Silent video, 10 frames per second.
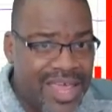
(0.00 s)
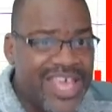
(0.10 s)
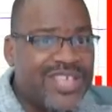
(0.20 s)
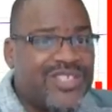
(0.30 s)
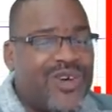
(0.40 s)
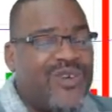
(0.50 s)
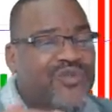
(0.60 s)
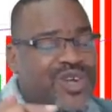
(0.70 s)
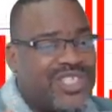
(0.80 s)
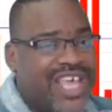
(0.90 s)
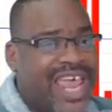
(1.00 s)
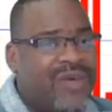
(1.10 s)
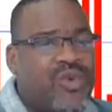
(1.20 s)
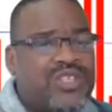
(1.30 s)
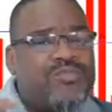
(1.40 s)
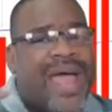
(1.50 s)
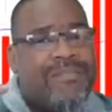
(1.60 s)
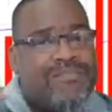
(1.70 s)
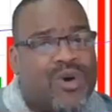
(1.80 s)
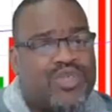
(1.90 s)
So if you're saying, what's
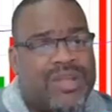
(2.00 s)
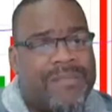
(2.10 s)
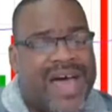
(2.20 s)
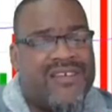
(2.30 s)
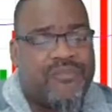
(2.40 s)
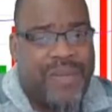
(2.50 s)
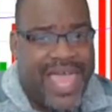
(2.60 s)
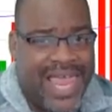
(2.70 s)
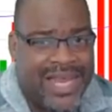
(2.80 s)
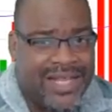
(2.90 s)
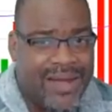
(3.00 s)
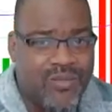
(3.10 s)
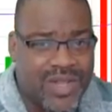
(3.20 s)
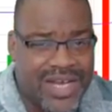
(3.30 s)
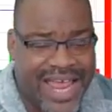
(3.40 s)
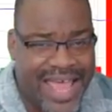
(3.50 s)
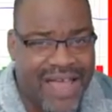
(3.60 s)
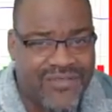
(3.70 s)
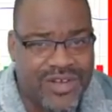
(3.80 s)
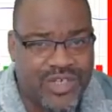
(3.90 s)
my most amount of pain that I'm willing to
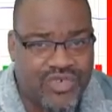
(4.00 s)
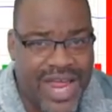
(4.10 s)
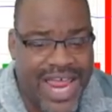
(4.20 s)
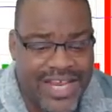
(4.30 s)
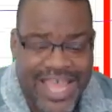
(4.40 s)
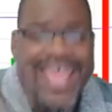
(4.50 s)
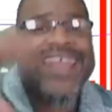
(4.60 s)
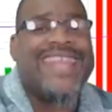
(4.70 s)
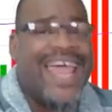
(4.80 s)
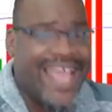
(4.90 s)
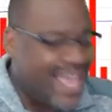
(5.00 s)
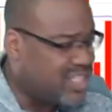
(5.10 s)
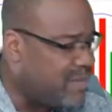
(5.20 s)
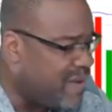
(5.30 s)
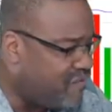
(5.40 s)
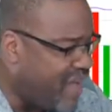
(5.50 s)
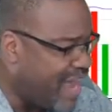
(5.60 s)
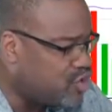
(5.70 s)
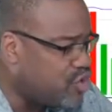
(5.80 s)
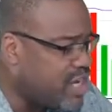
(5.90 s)
have on a trade? That has to be
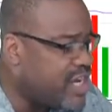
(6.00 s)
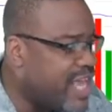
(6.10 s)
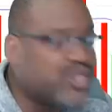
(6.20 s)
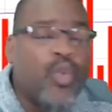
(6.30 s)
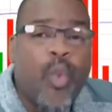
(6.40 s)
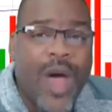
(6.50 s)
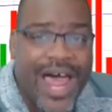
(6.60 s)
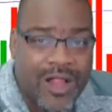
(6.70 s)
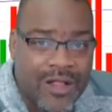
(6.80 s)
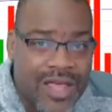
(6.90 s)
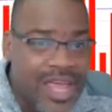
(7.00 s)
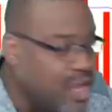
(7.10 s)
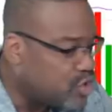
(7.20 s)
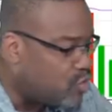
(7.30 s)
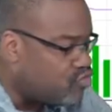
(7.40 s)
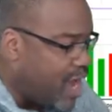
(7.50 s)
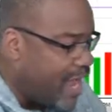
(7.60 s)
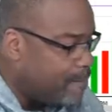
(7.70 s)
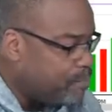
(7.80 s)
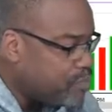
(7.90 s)
factored in as well. So
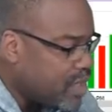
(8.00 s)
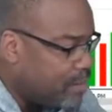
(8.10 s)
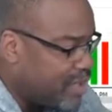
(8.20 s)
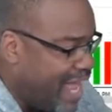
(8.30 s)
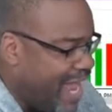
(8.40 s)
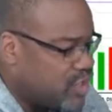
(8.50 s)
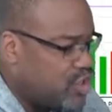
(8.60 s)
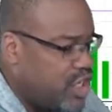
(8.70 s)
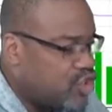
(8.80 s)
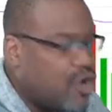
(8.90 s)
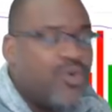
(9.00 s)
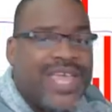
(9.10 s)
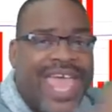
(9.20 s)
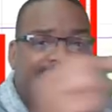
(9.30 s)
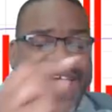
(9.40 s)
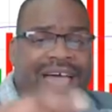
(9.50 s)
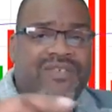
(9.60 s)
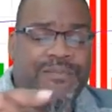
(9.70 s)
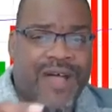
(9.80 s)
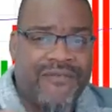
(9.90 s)
right, Blash, it's okay to
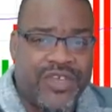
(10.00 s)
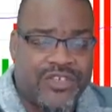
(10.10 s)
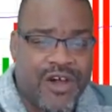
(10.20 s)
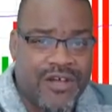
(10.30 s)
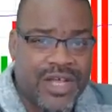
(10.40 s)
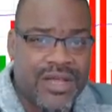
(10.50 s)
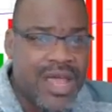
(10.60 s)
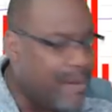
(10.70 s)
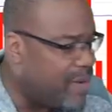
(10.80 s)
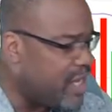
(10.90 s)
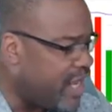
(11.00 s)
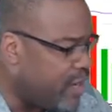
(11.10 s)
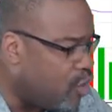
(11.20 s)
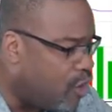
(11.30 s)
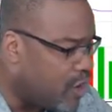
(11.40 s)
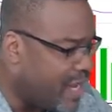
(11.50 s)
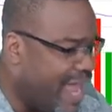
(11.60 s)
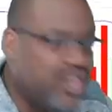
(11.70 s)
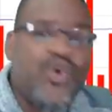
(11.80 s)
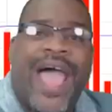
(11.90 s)
have a profit target. But in all of
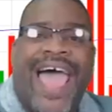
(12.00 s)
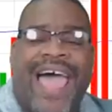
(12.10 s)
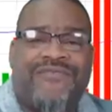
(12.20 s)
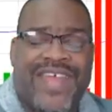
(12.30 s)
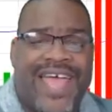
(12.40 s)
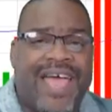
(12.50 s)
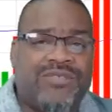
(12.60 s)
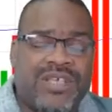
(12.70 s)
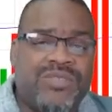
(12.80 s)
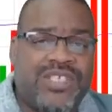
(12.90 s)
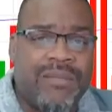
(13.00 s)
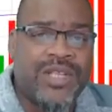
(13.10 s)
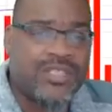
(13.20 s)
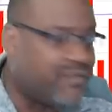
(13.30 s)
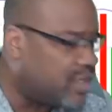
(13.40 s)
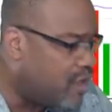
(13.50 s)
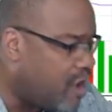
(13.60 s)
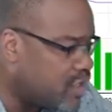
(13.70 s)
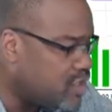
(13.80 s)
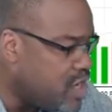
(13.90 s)
that, you have to have some semblance of a
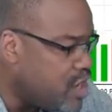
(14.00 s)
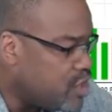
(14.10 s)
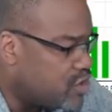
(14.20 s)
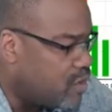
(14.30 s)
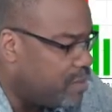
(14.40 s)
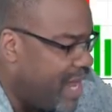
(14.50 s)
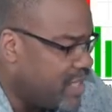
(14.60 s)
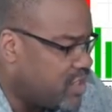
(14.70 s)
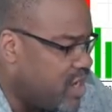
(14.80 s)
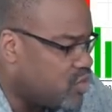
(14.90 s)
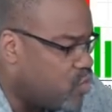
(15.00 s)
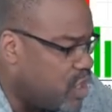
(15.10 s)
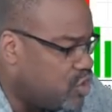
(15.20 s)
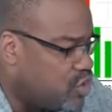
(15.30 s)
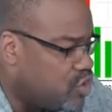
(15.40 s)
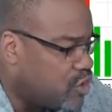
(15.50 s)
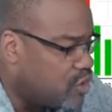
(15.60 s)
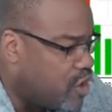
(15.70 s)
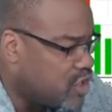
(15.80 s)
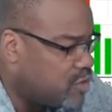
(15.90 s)
loss. So Blash says, what should
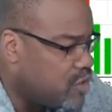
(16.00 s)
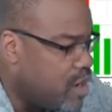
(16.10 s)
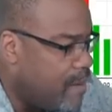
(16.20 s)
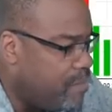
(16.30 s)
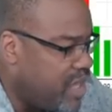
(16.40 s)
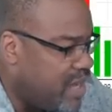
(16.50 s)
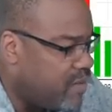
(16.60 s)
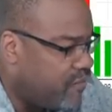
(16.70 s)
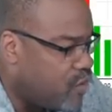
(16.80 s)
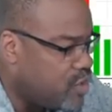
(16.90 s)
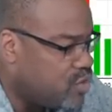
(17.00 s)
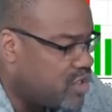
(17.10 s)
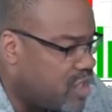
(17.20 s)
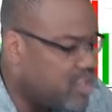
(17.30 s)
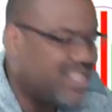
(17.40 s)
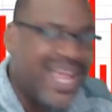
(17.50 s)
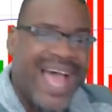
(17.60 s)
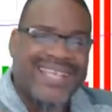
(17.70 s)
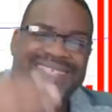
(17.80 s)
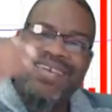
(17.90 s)
your loss be before you sell the stocks?